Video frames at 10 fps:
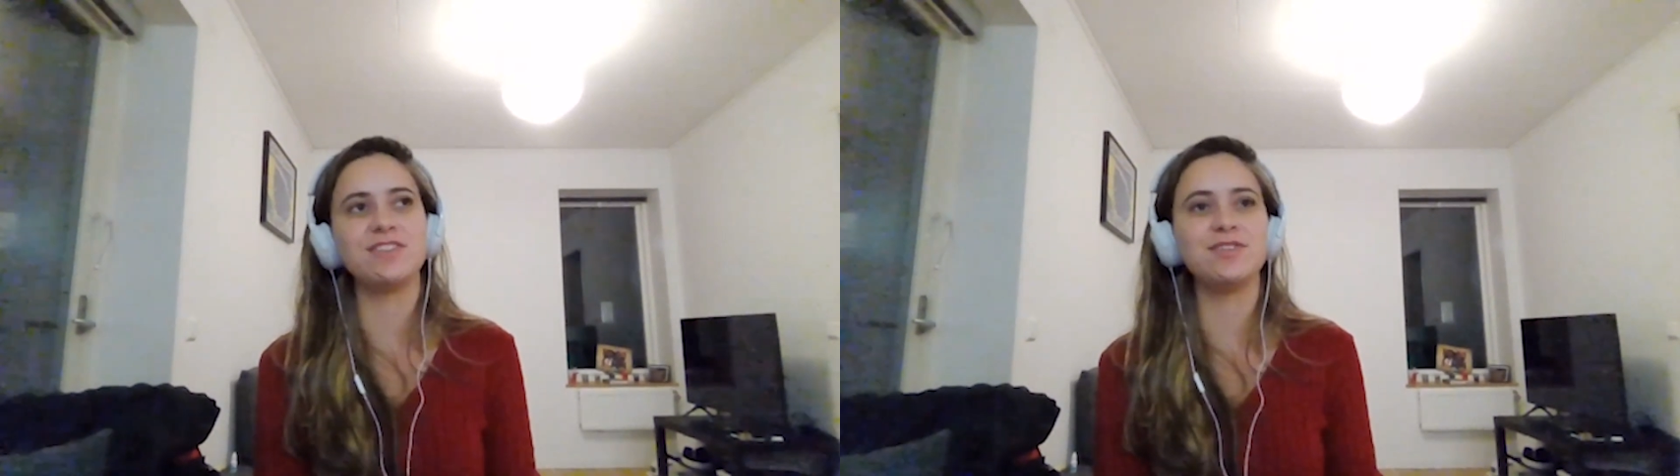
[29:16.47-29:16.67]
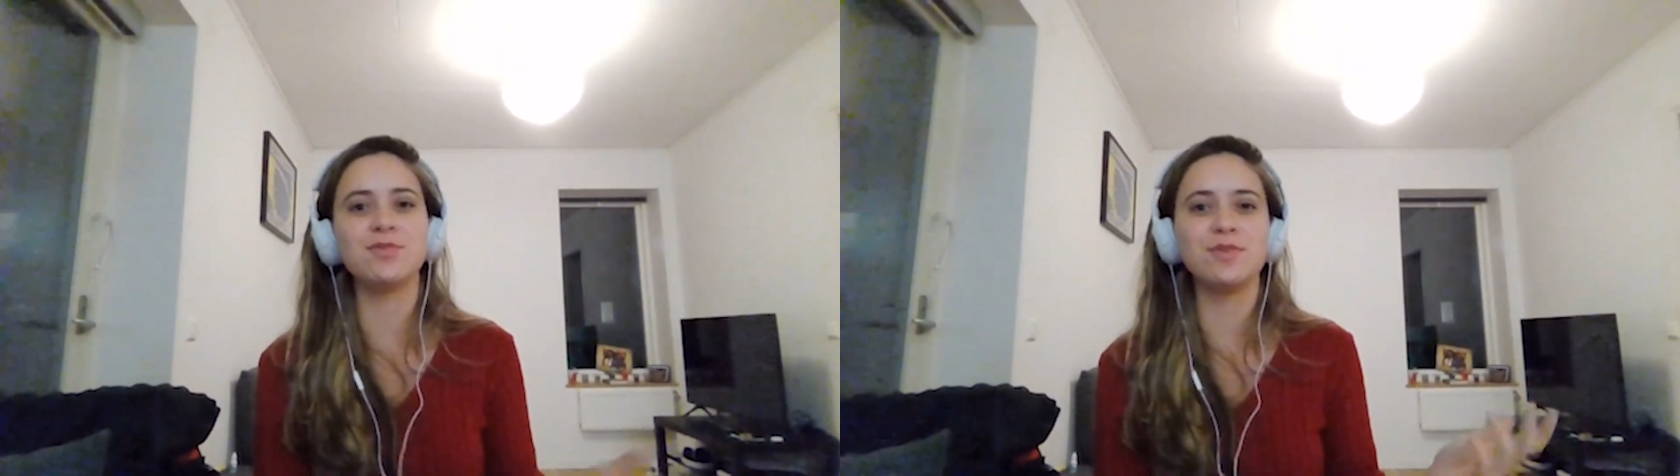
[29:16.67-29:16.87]

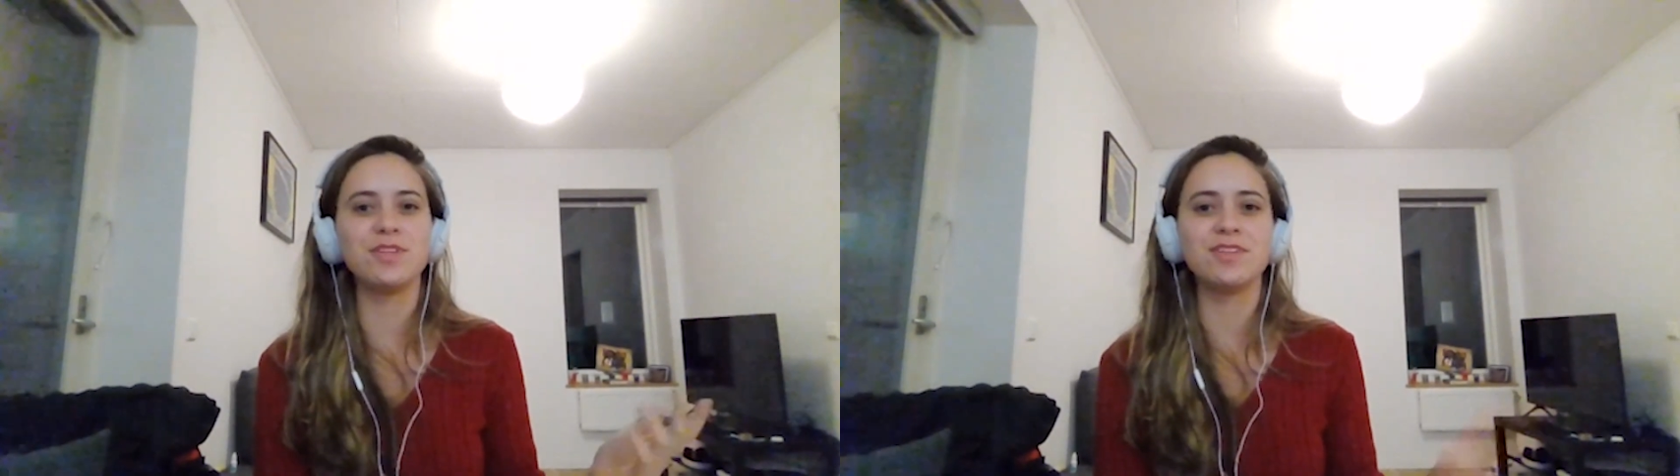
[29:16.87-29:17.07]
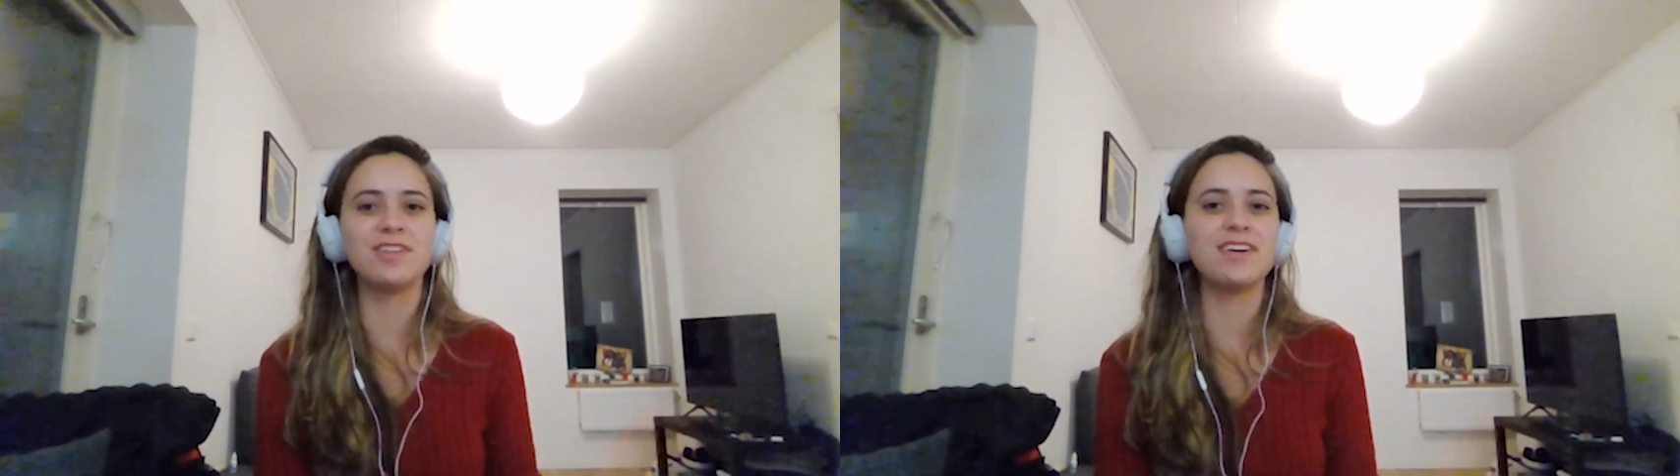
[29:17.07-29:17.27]
still
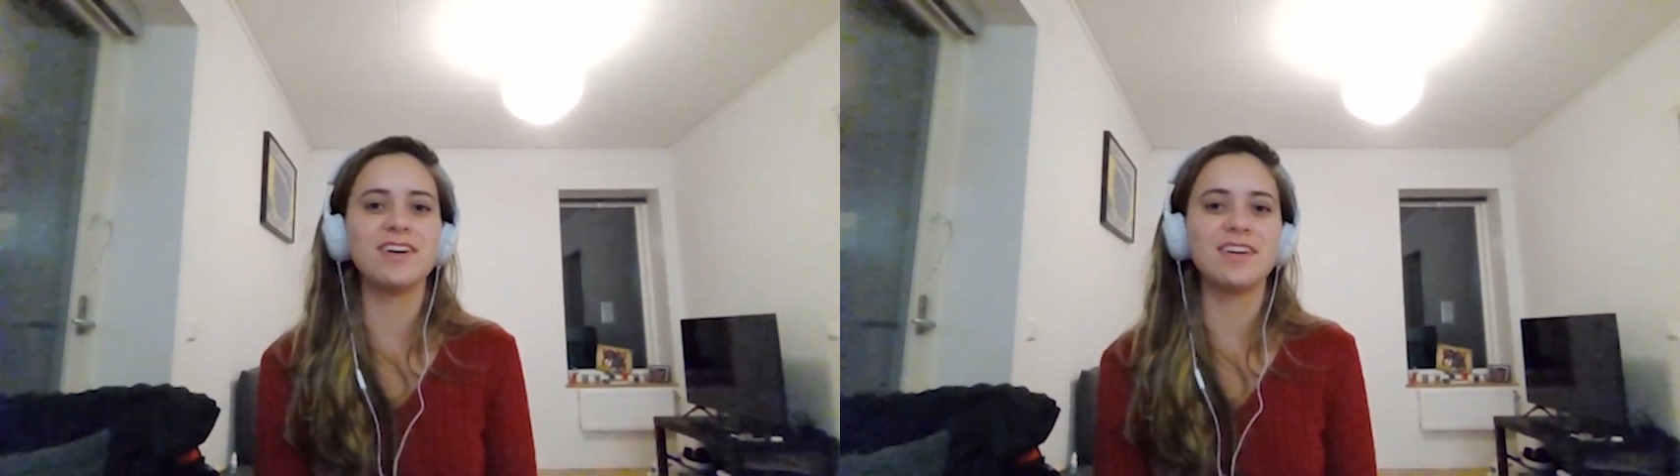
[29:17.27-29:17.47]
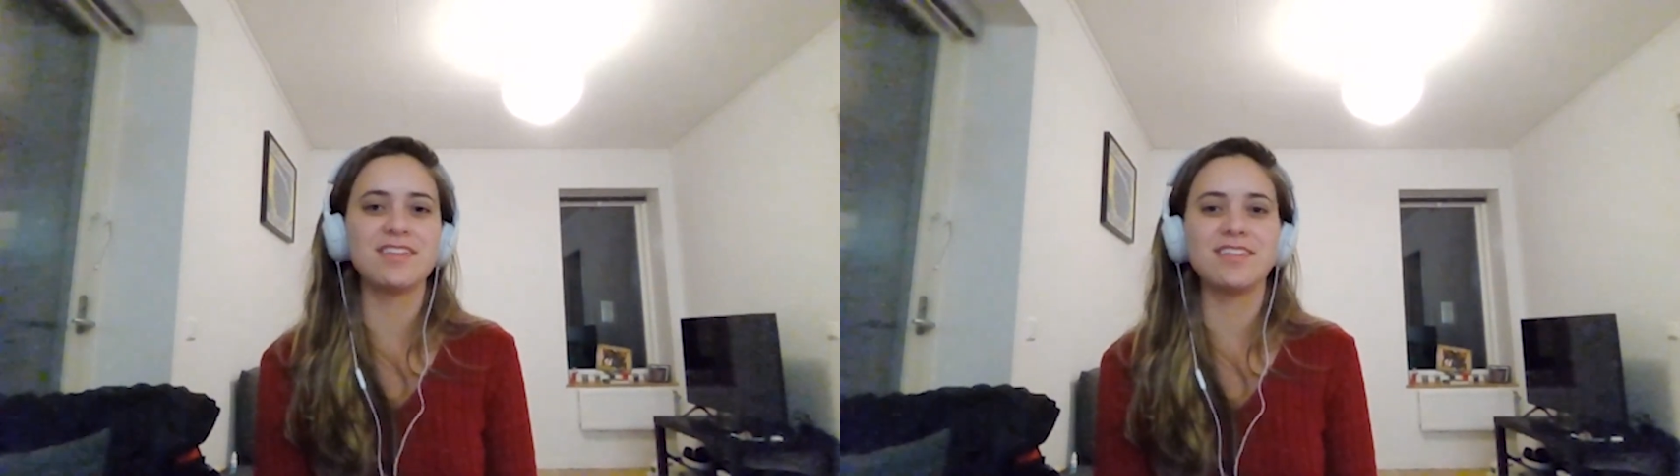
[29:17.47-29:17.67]
in
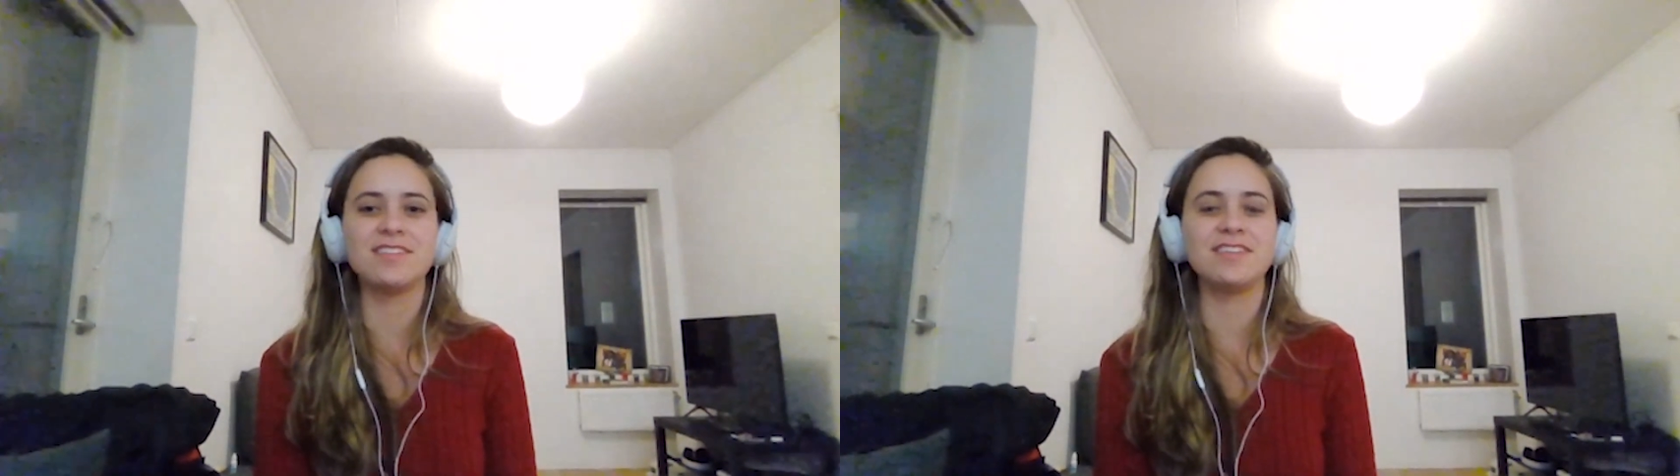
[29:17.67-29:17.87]
the